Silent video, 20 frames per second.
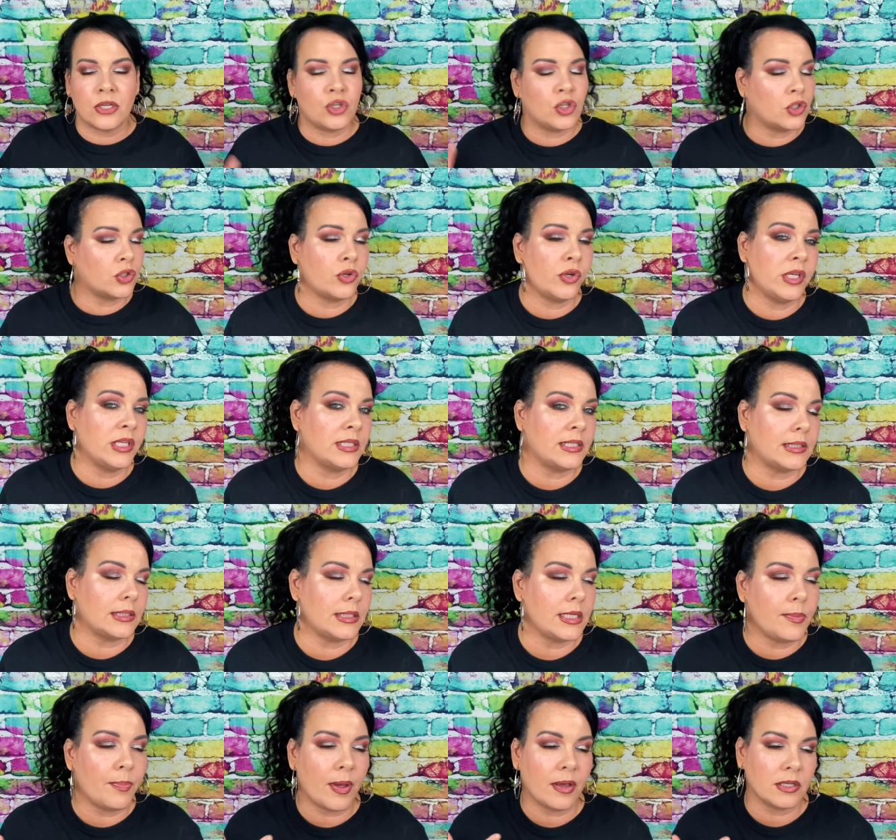I just couldn't
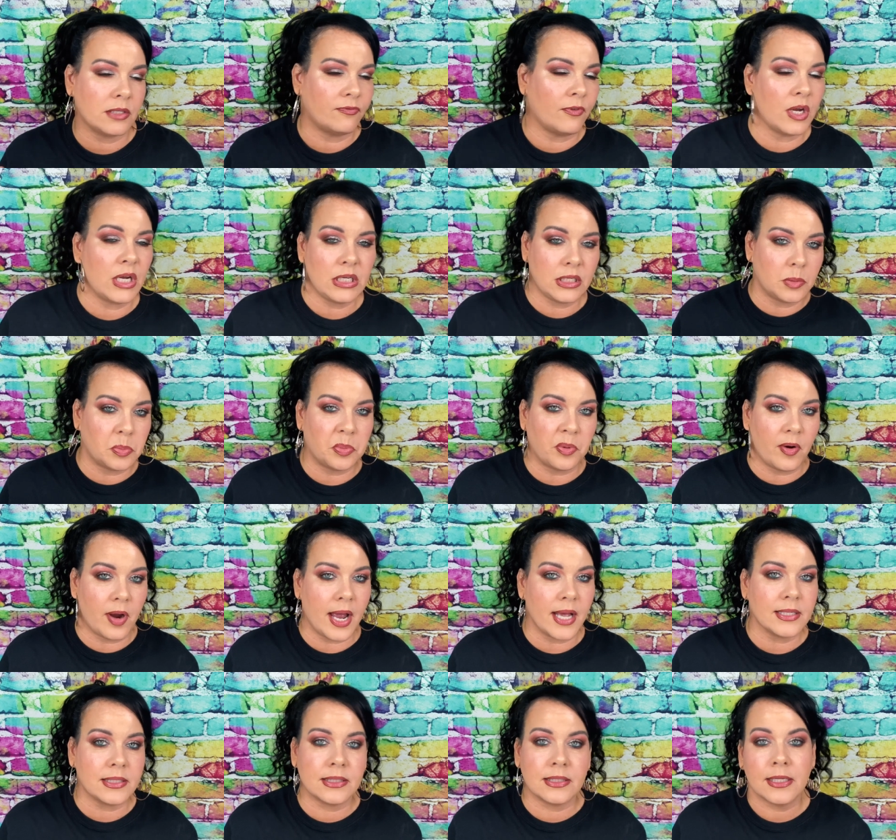sleep. I was very
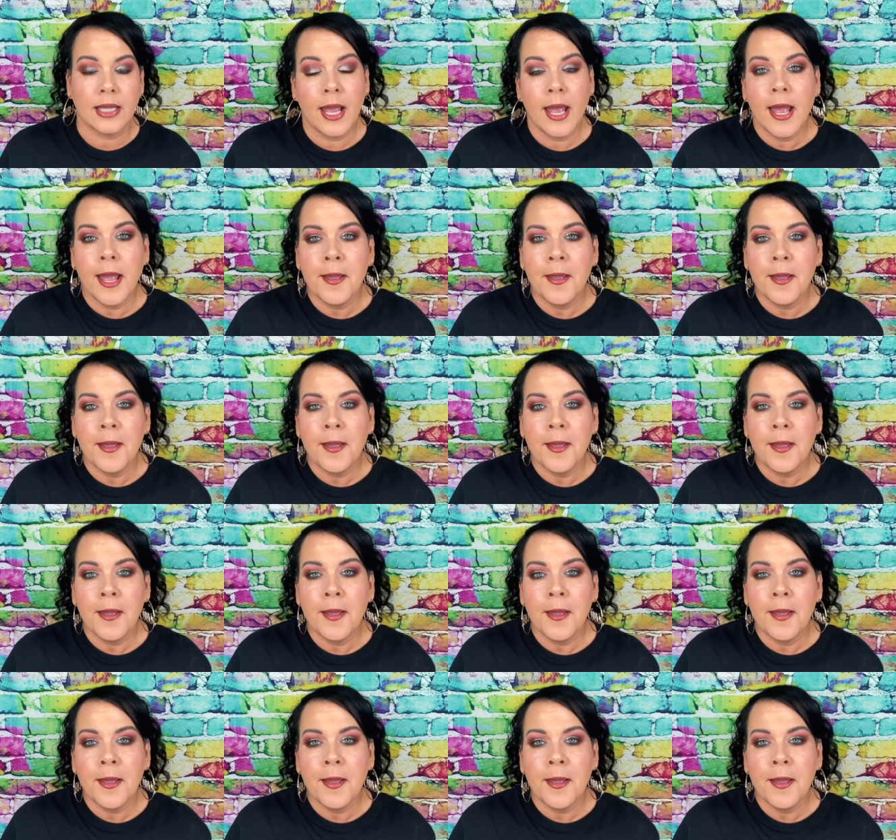depressed.